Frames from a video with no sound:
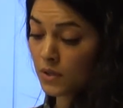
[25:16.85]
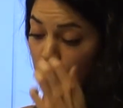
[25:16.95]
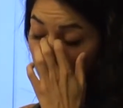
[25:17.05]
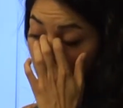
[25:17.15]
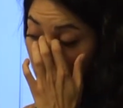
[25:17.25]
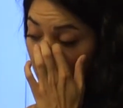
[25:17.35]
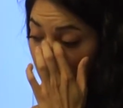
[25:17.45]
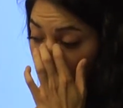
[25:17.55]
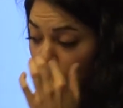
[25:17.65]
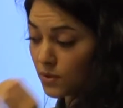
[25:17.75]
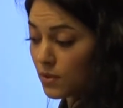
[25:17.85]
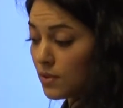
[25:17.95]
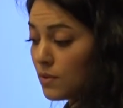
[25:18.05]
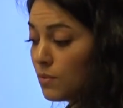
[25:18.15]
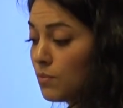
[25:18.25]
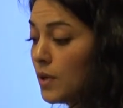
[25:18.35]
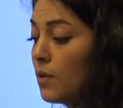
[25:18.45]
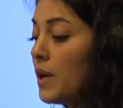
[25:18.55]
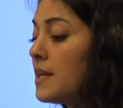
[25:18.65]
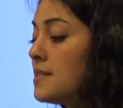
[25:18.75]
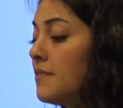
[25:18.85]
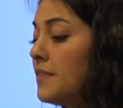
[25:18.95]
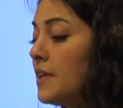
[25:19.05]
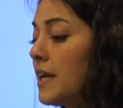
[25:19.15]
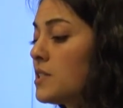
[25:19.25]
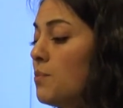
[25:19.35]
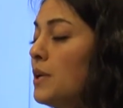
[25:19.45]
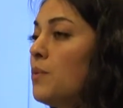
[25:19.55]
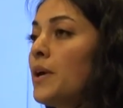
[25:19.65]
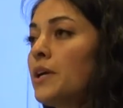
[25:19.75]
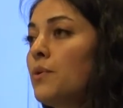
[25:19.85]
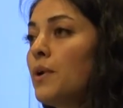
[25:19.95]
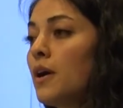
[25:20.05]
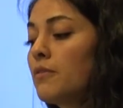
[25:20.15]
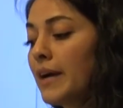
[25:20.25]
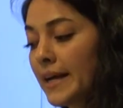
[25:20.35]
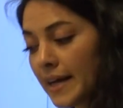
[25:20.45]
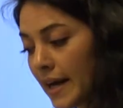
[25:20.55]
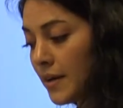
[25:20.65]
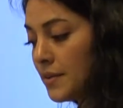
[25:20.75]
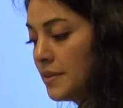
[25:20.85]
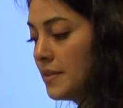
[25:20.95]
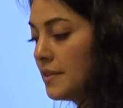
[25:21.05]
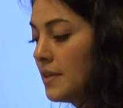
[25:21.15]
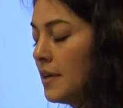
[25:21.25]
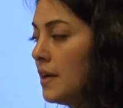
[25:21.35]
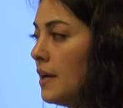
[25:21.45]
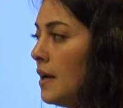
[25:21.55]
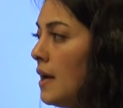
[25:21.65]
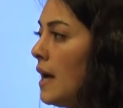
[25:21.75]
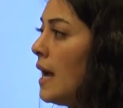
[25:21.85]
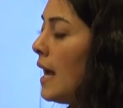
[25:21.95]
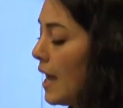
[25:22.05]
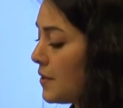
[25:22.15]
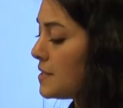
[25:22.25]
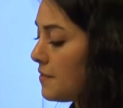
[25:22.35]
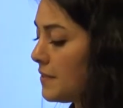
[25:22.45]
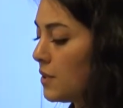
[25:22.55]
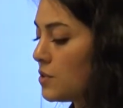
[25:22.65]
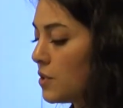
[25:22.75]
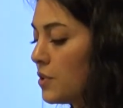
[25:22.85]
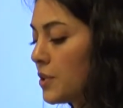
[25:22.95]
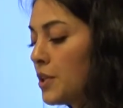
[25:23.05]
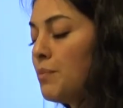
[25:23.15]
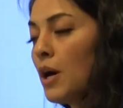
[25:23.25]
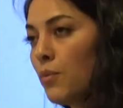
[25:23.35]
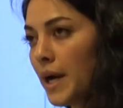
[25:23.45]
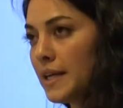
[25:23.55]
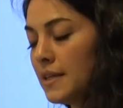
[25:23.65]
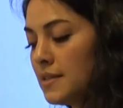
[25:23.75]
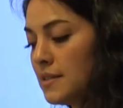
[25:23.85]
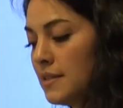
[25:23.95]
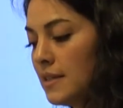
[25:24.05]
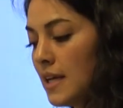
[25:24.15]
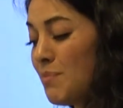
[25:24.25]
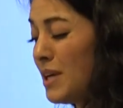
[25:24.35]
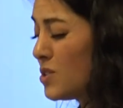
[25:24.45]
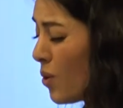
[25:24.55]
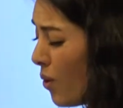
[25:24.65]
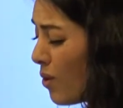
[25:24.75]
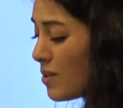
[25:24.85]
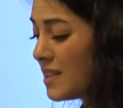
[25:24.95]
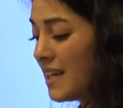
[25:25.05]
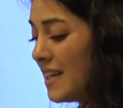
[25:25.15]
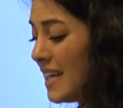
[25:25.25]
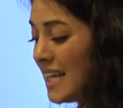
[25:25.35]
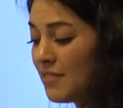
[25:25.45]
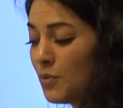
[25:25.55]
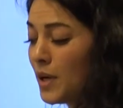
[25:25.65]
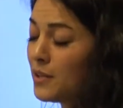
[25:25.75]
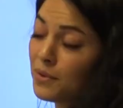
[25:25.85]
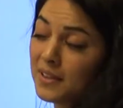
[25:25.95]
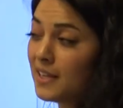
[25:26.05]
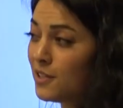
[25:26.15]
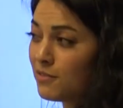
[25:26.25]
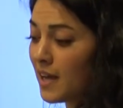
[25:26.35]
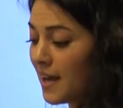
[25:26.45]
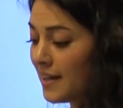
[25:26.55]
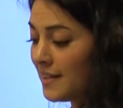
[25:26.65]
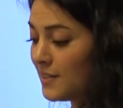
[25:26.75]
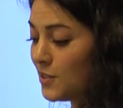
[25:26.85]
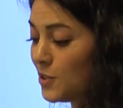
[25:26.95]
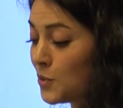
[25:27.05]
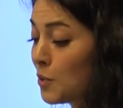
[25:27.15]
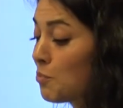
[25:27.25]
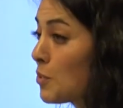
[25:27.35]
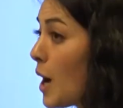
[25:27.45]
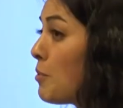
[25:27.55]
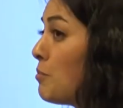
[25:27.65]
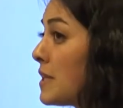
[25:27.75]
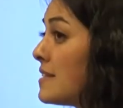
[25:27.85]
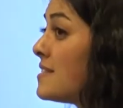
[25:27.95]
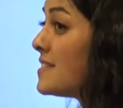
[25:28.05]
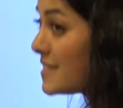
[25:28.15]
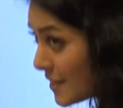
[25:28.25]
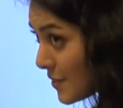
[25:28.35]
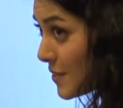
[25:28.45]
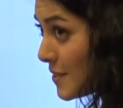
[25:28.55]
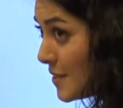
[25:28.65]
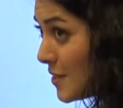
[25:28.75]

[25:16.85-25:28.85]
So then I asked, well, what does it feel like to be where you are right now? How does it feel to learn about whiteness and be told that even when you think you've got it, you are probably still